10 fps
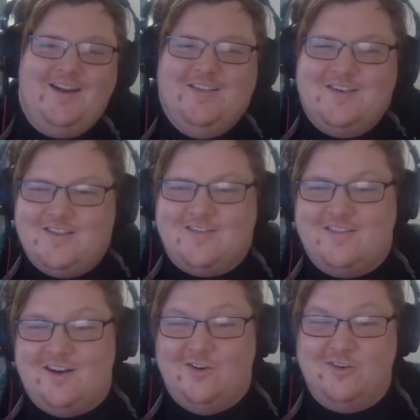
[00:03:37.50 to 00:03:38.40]

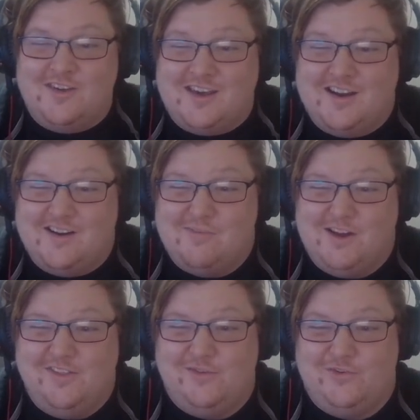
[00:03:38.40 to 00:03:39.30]
just don't care
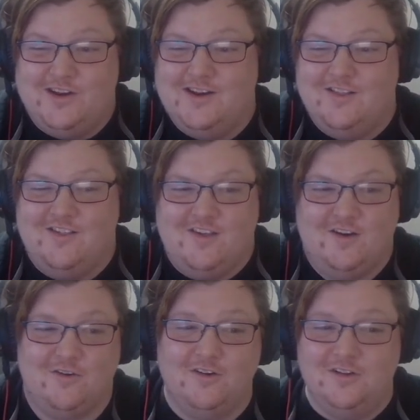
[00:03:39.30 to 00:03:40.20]
about the fight in
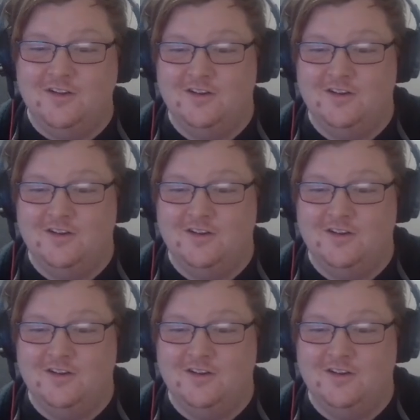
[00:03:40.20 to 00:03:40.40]
general.